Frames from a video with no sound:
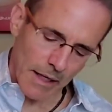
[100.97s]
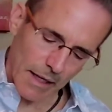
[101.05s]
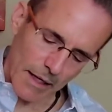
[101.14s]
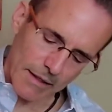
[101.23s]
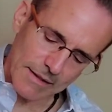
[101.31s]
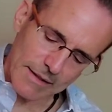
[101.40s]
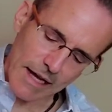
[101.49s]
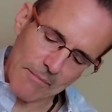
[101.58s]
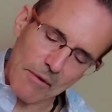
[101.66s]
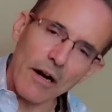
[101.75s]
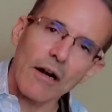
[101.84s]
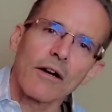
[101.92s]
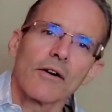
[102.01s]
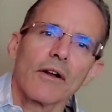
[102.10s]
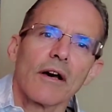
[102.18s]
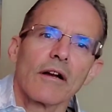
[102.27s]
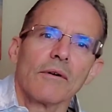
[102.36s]
And it's got a barcode
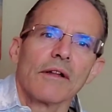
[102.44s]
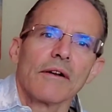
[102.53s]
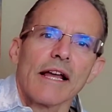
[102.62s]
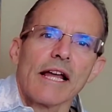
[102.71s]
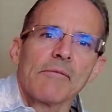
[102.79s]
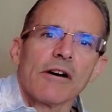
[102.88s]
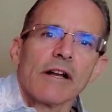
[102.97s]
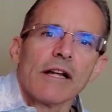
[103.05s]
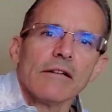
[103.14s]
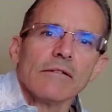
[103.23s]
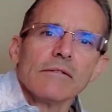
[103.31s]
on it with your name on it.